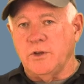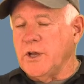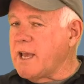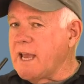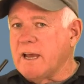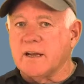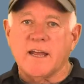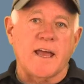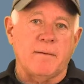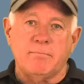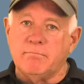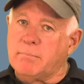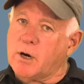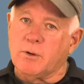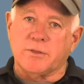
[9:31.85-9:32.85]
You can't have
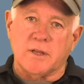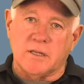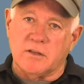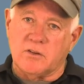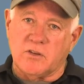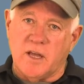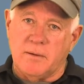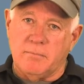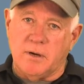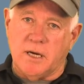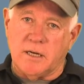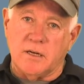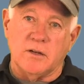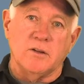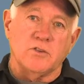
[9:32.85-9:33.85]
them both on the same
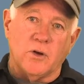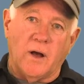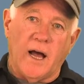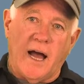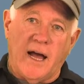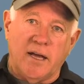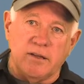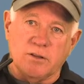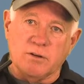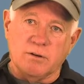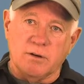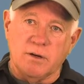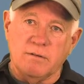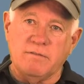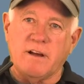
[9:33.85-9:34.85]
button. So
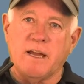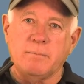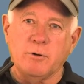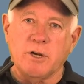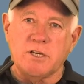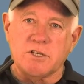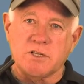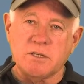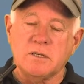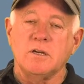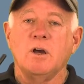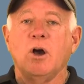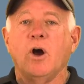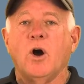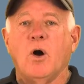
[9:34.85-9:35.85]
either vibration
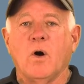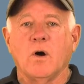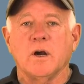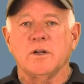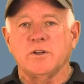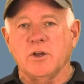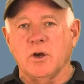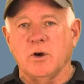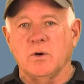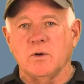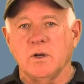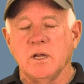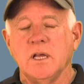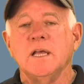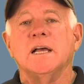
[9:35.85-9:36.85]
or a
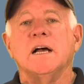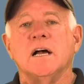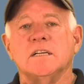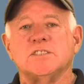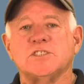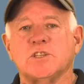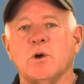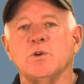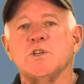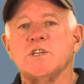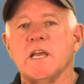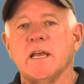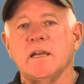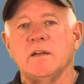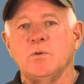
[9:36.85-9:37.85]
tone
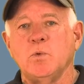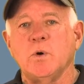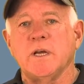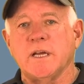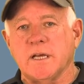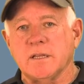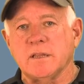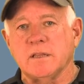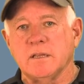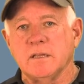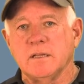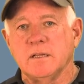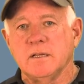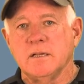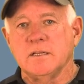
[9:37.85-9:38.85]
associated with
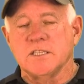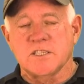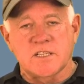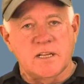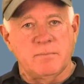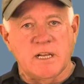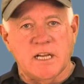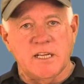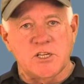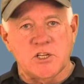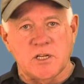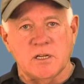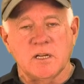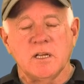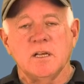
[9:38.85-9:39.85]

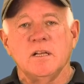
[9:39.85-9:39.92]
stimulation.